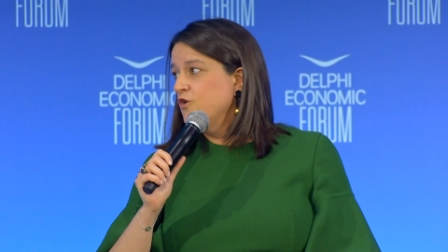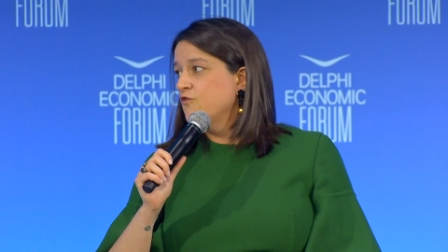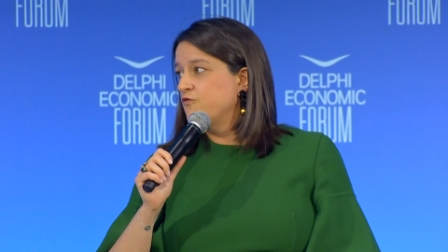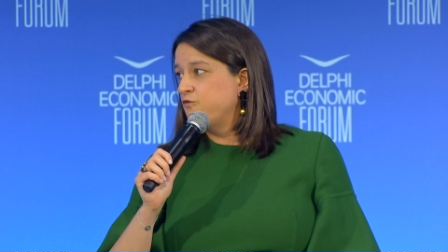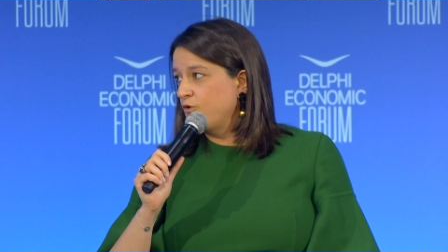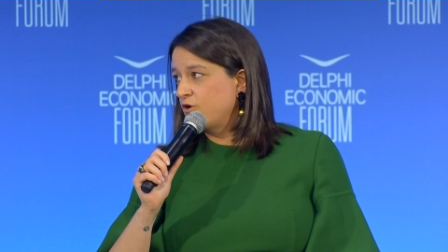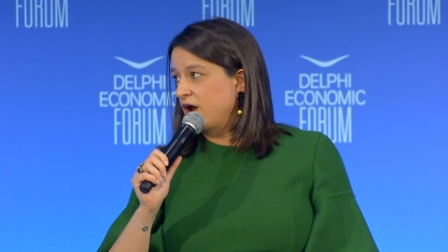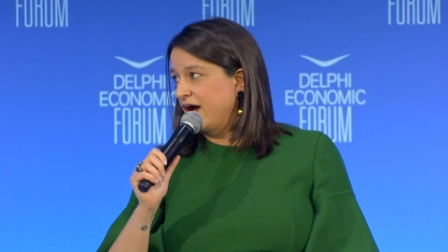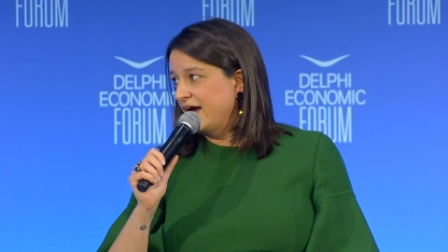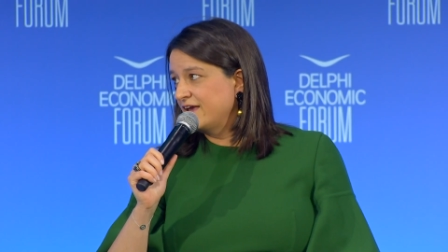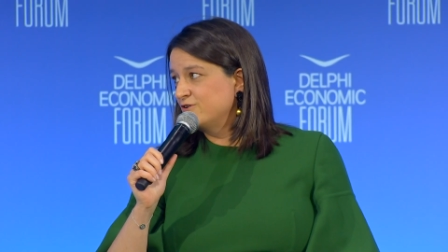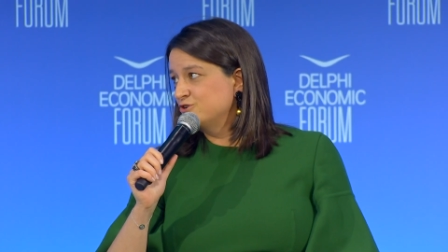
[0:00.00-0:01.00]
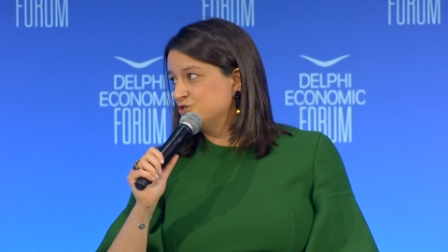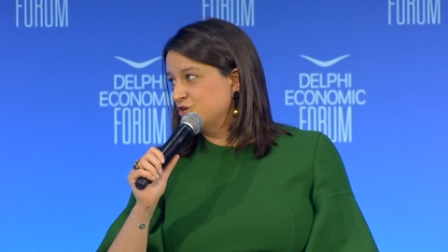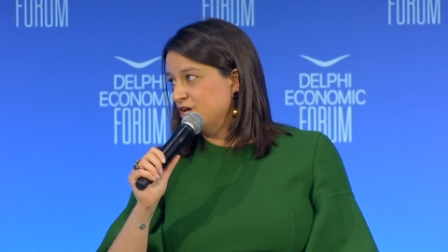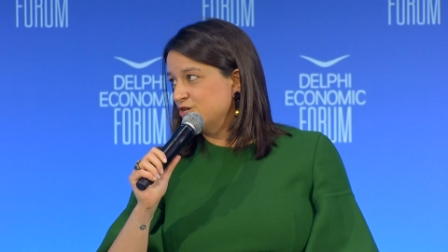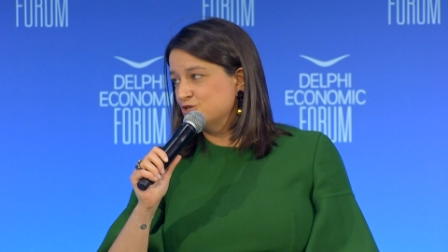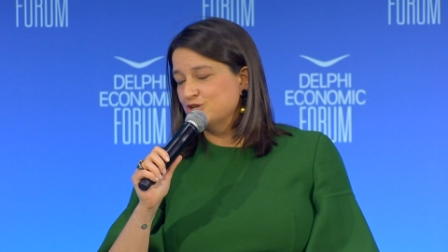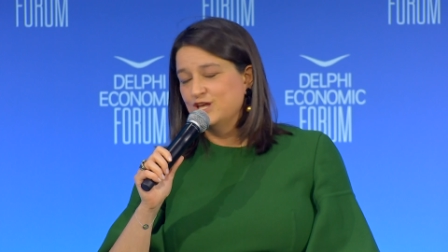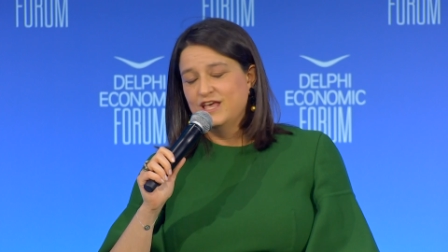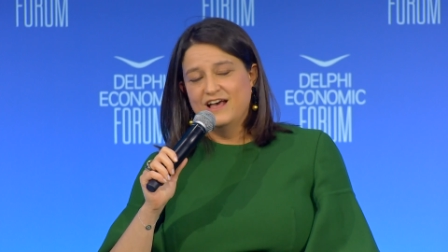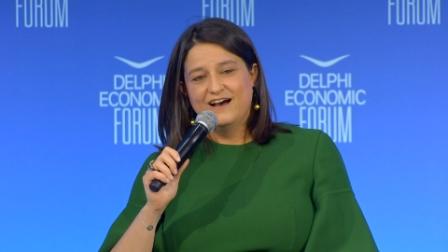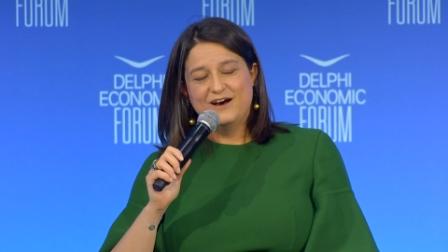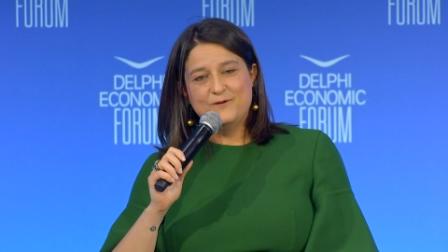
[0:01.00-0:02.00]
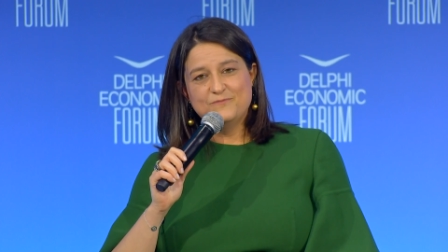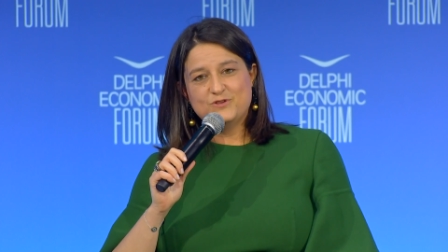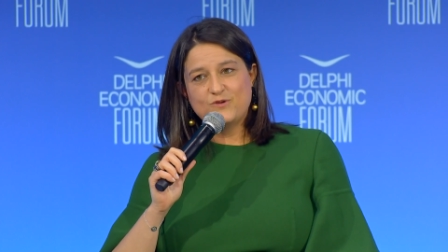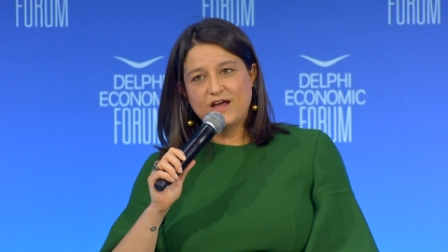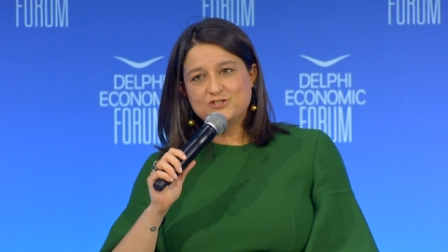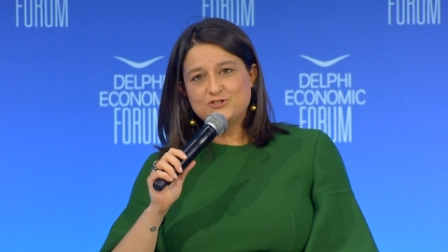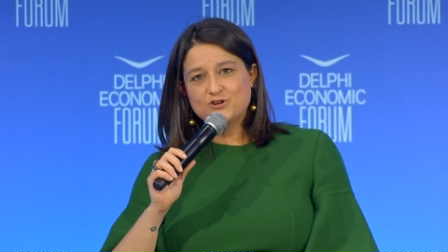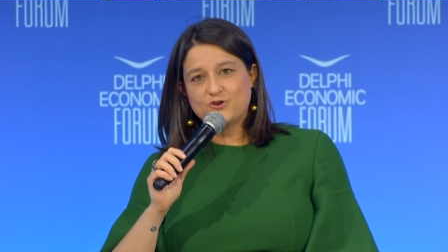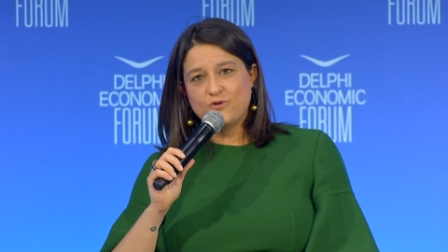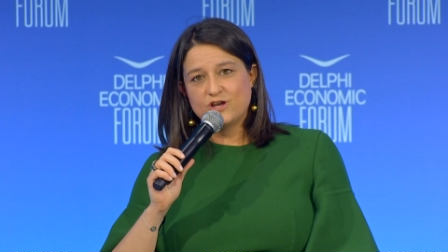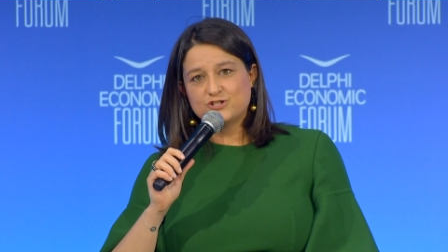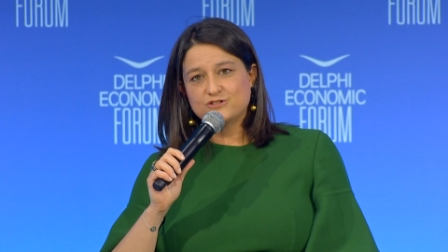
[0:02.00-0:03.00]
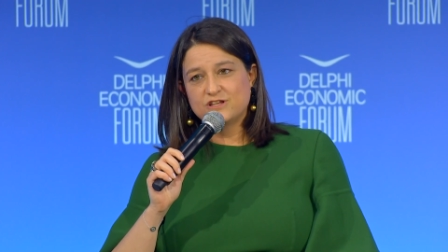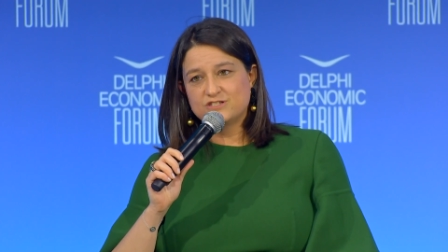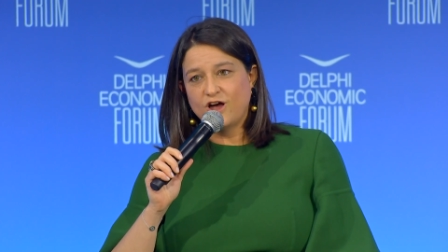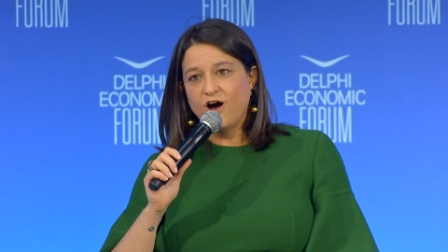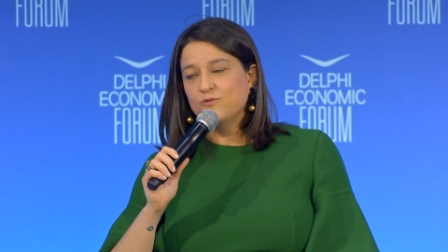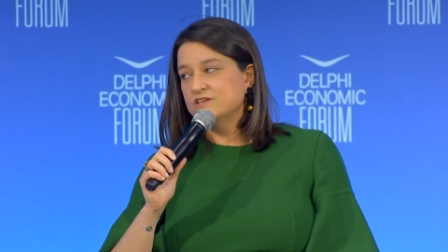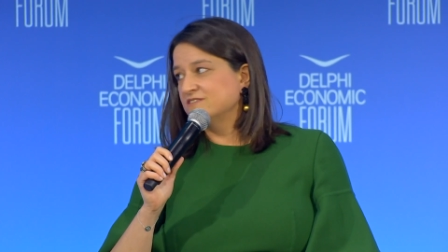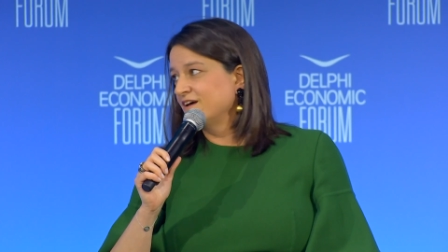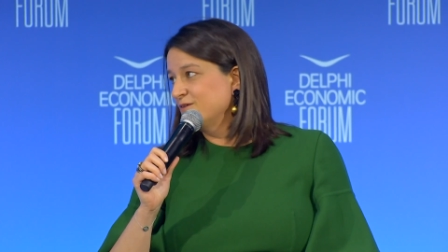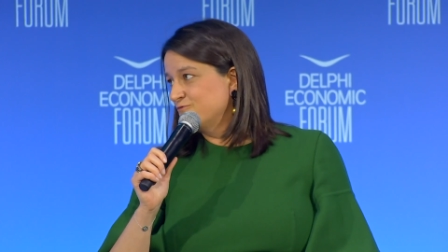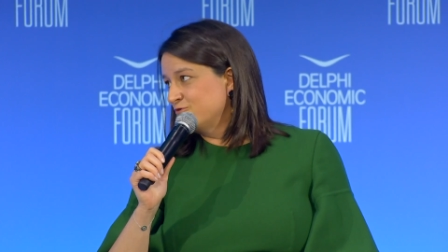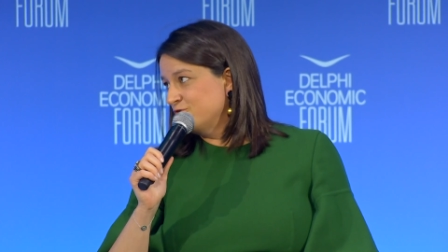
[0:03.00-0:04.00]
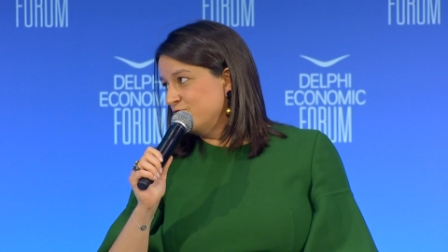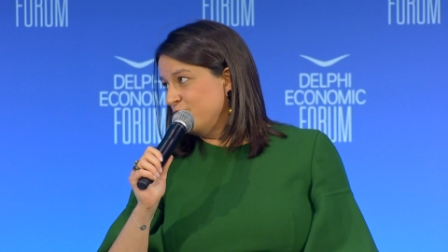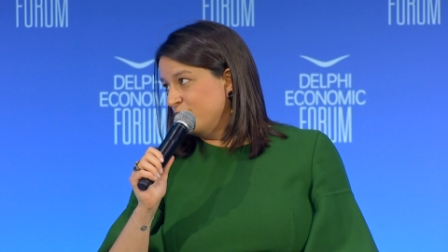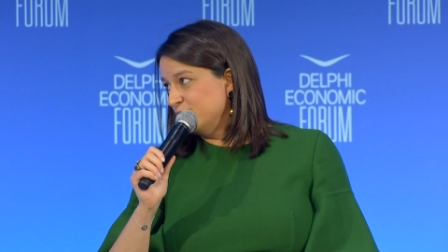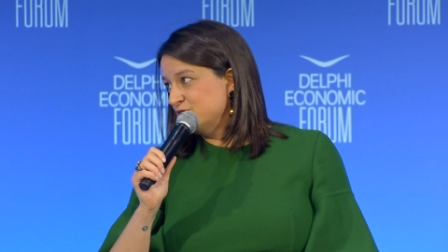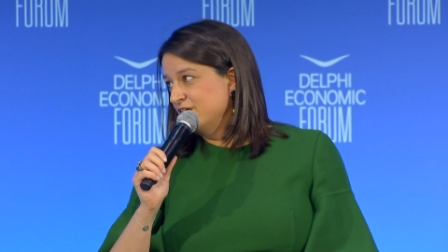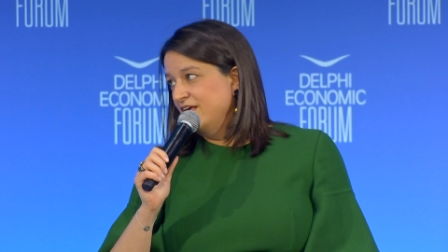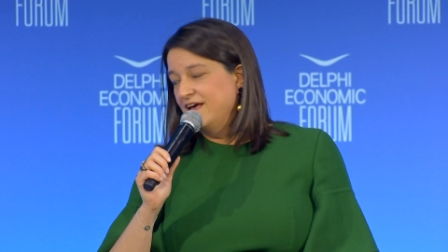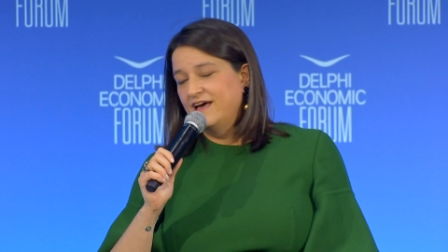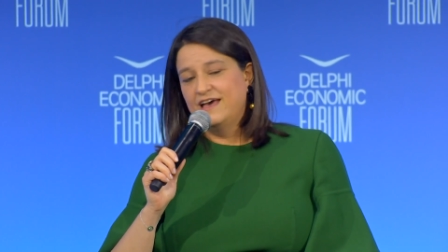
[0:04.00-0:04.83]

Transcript: for higher education. Um, to answer your question, it's always time for reforms. Okay.